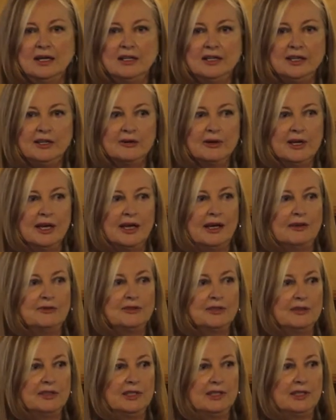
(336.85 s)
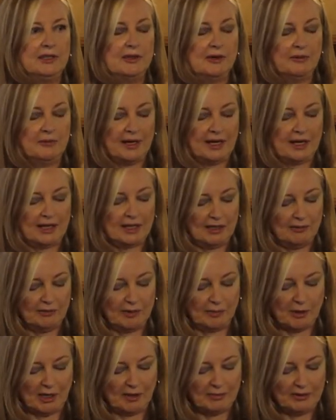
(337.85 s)
a year after the Iraqi
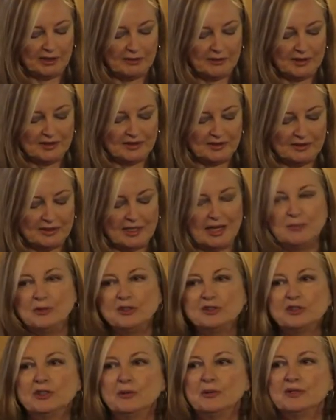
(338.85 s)
Republic was established,